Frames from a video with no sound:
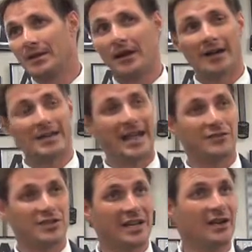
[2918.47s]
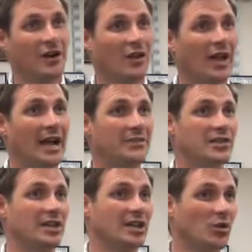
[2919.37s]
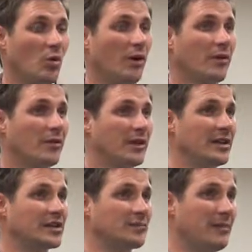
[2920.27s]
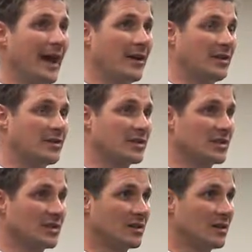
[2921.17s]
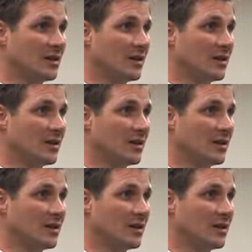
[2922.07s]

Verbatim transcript: not to have sin in our lives and ignore these matters. Amen.